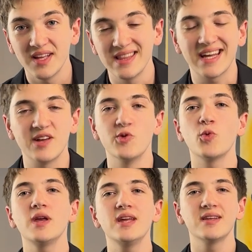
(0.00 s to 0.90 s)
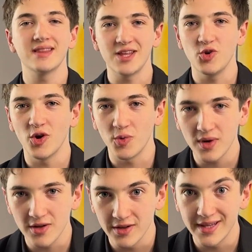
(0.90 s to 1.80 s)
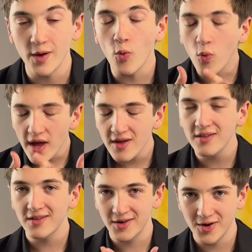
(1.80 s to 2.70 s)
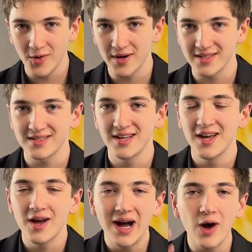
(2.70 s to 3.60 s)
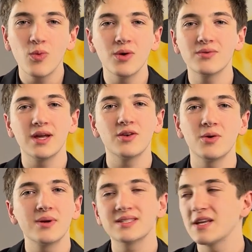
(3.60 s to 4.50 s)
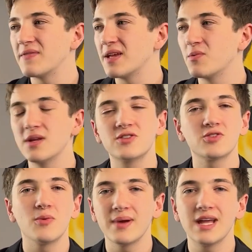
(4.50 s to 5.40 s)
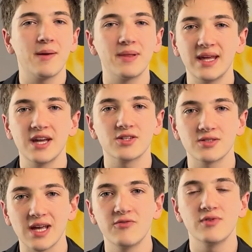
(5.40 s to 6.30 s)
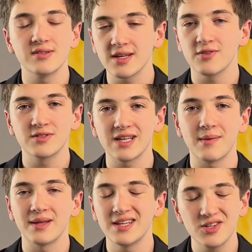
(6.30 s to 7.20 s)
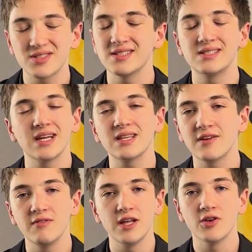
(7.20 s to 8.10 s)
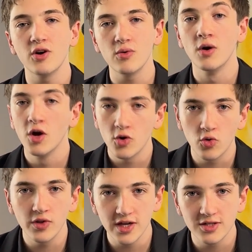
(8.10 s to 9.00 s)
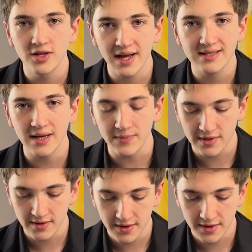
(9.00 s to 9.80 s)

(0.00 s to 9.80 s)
They can read that you are real. They will notice. How won't they notice if they read so many applications every single time and they just instinctively know who they should accept?